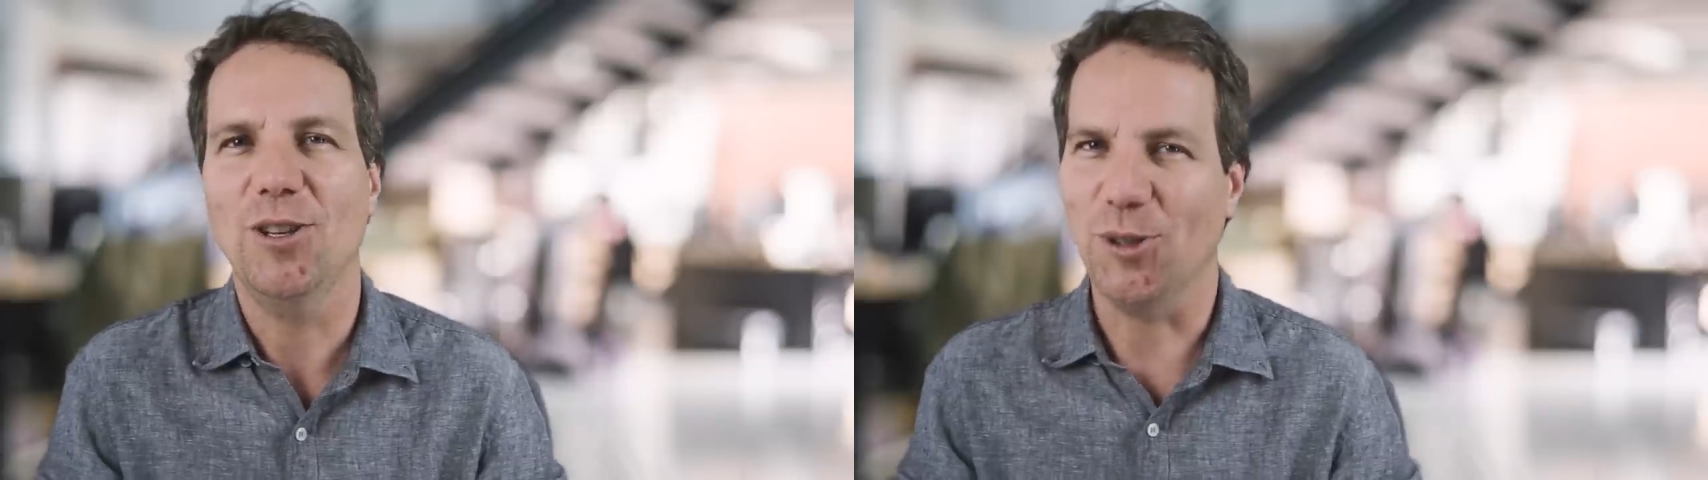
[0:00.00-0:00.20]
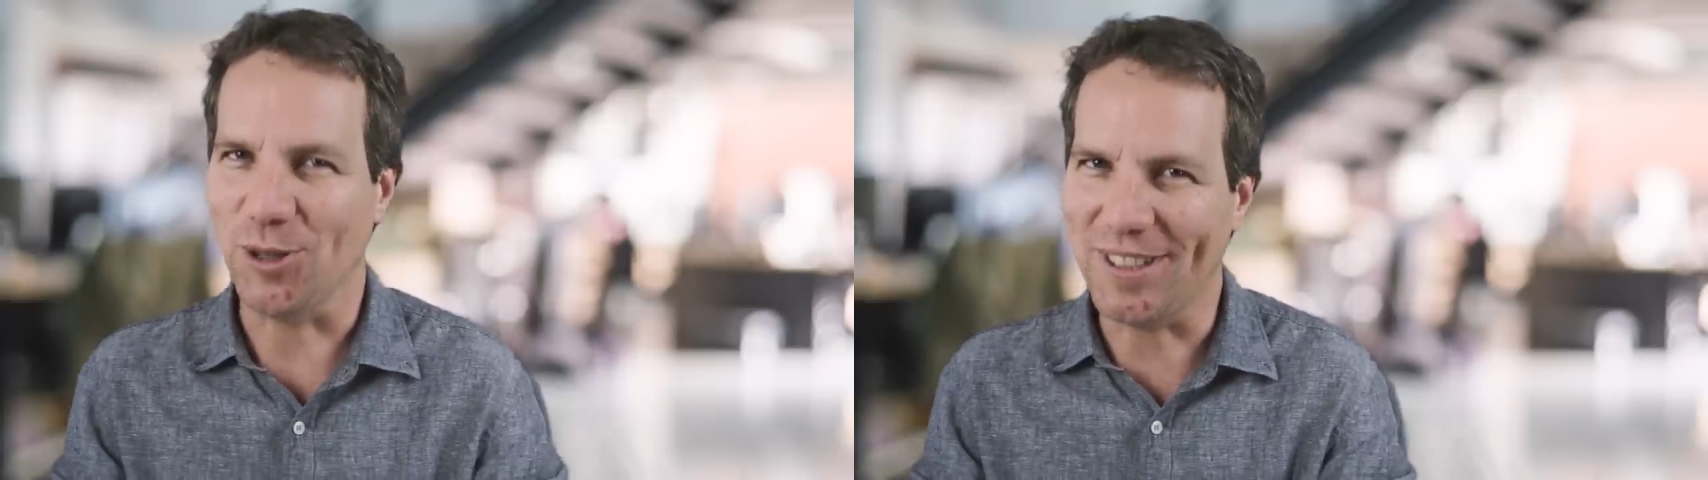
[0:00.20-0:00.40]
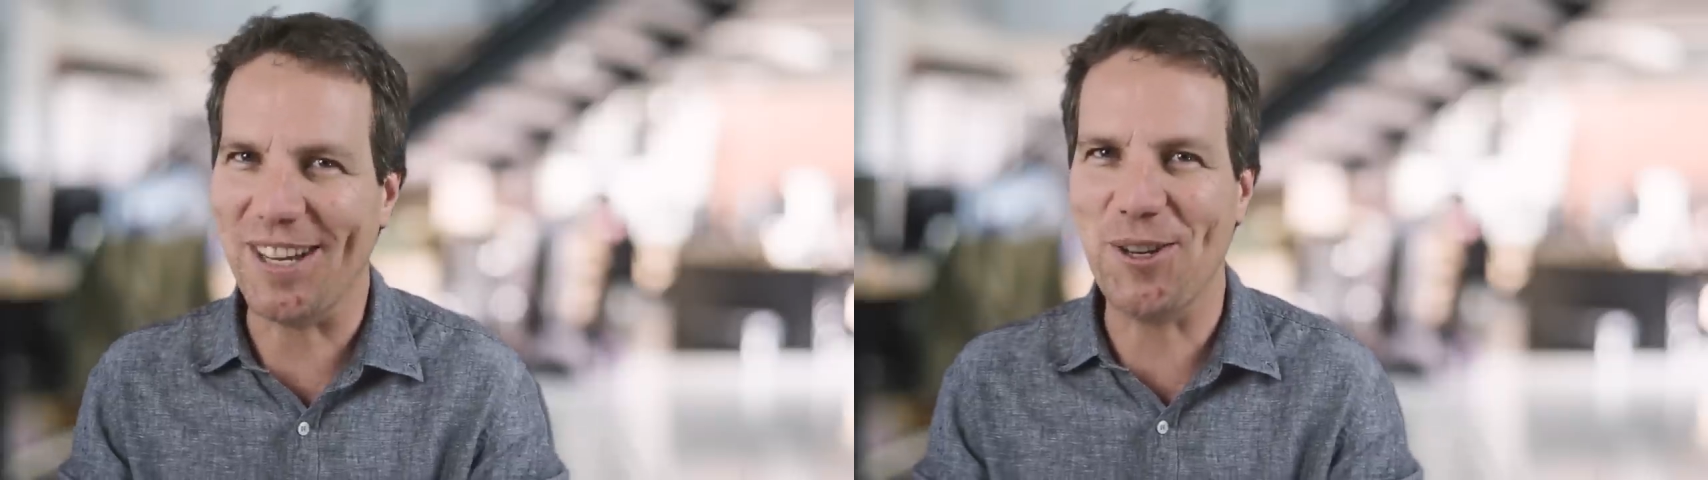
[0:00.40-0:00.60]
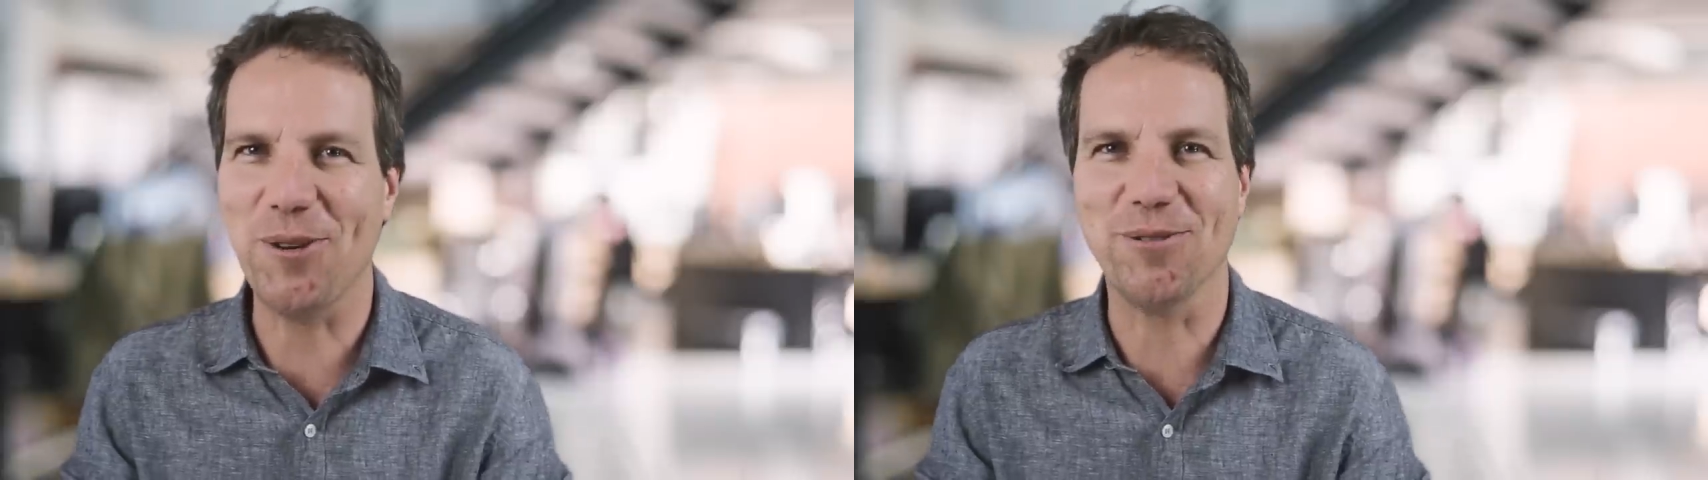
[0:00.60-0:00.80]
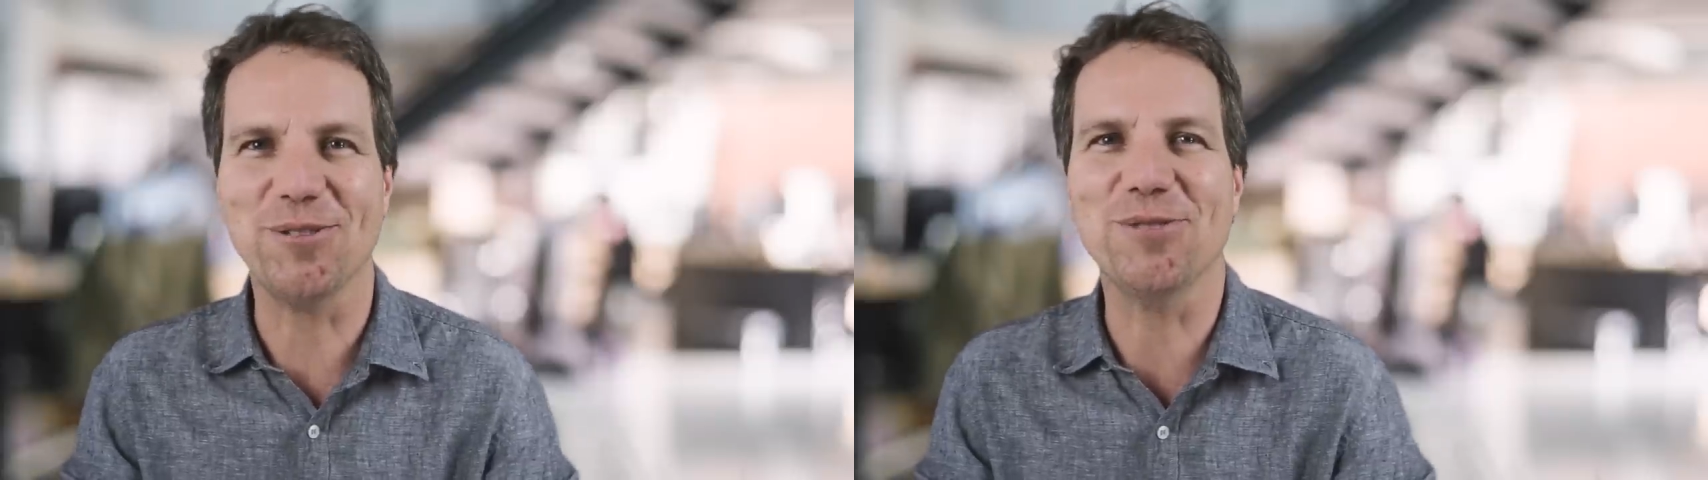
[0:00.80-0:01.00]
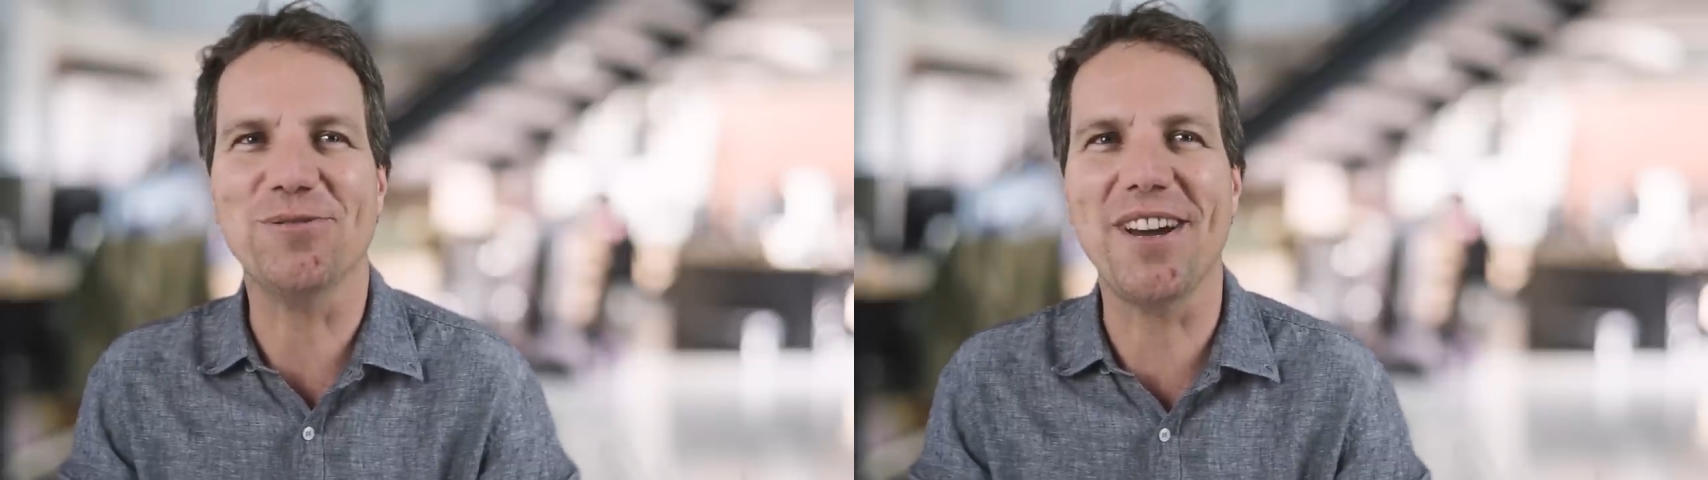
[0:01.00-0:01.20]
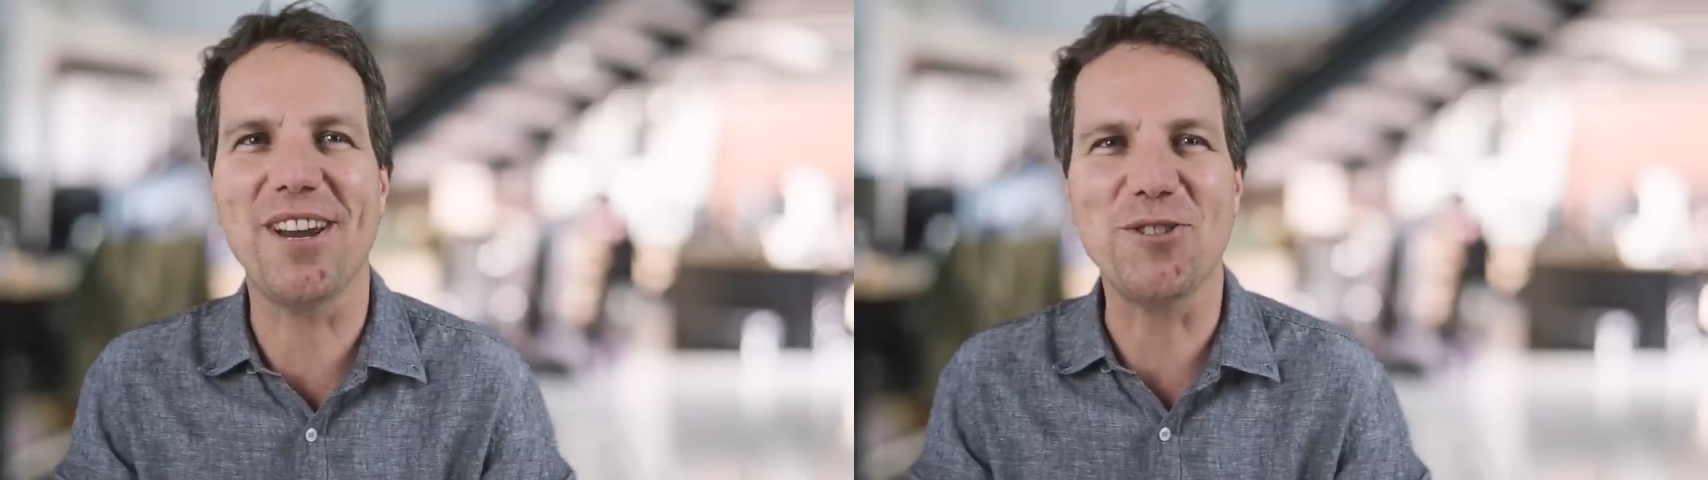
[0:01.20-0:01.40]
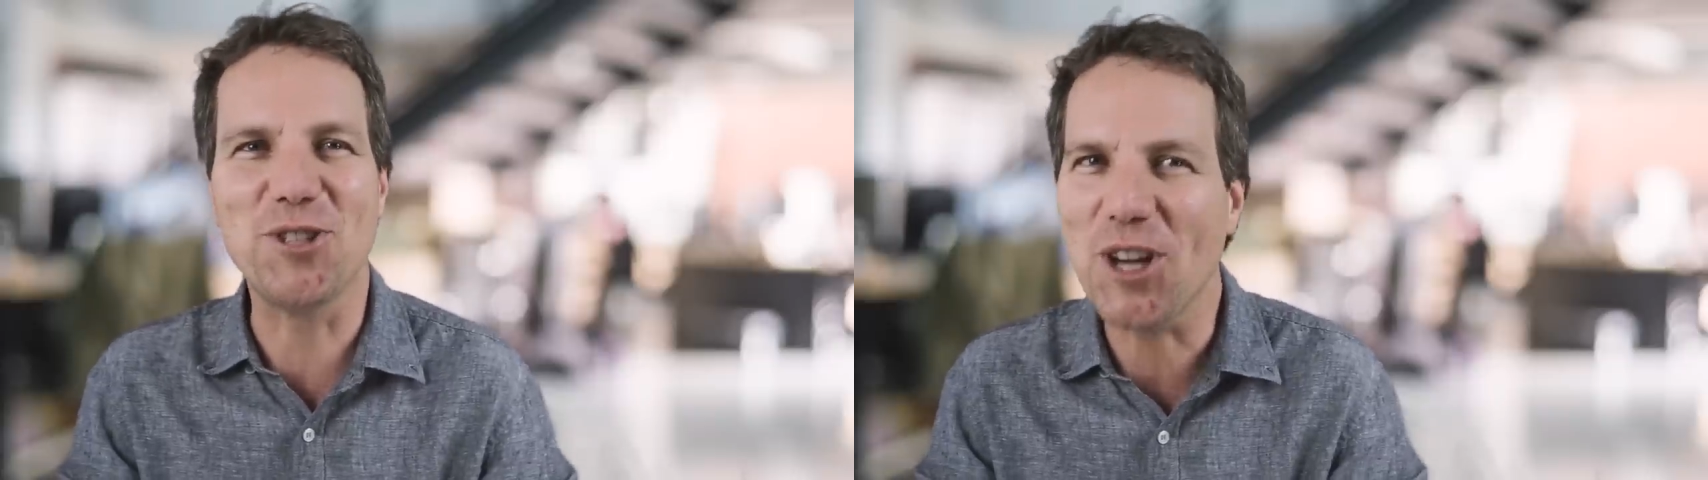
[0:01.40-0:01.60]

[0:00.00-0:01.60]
So stay tuned to find out